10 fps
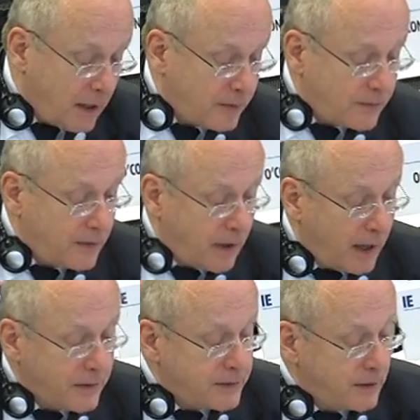us
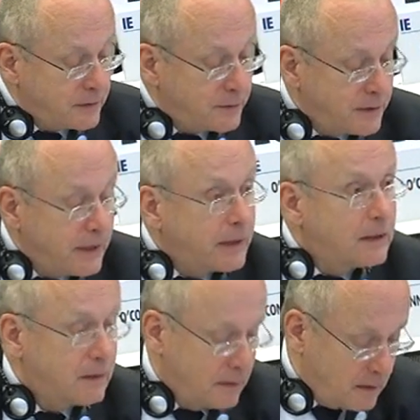until today
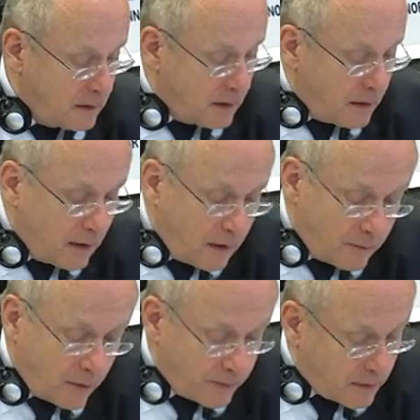
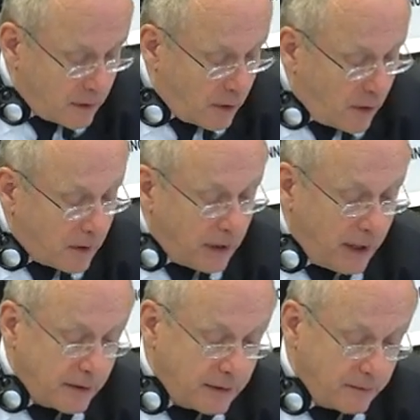for the long
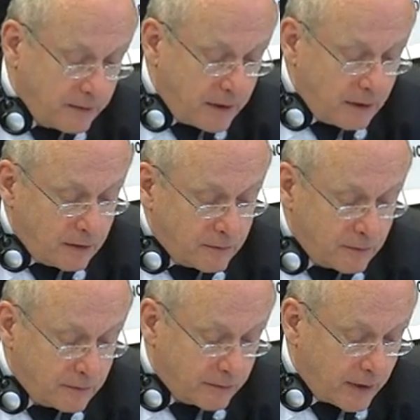and difficult
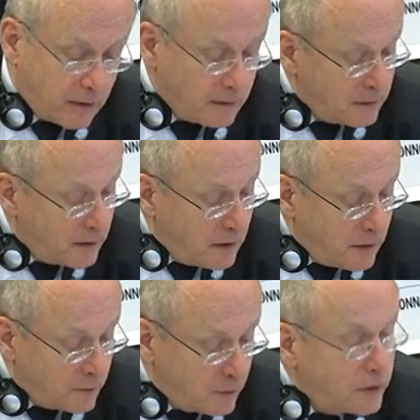struggle
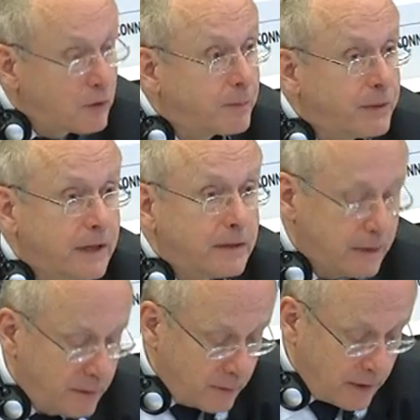to a European
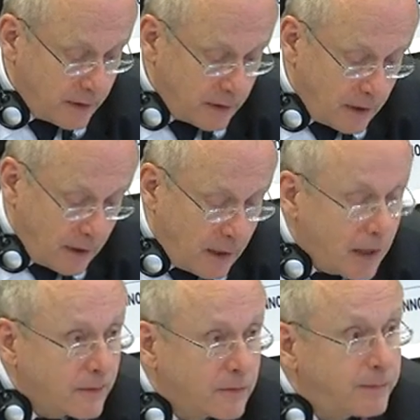Union
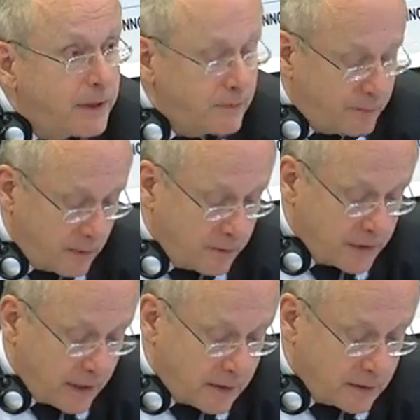as a peace
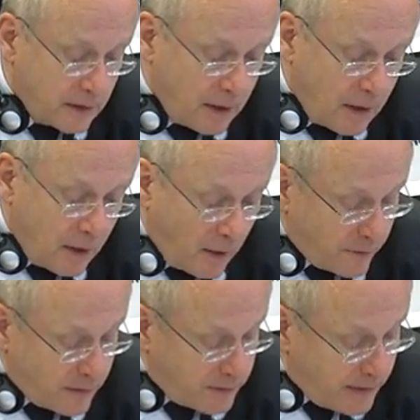project of
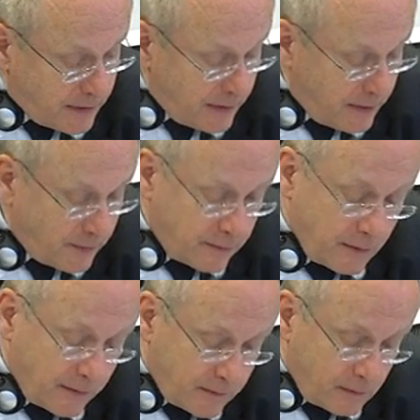the 20th
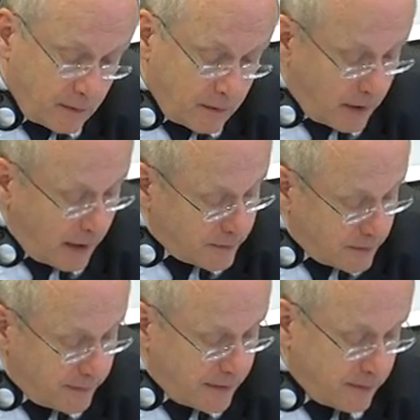and the
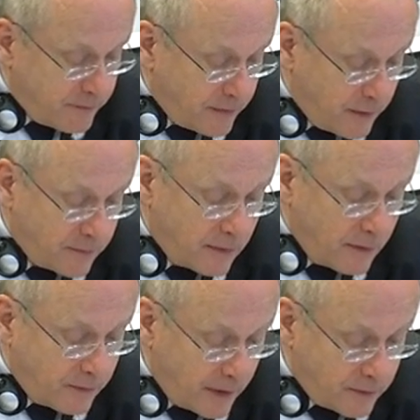21st
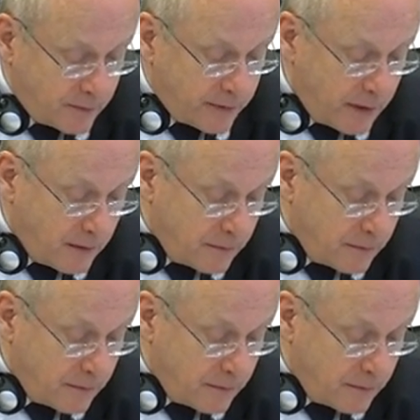century.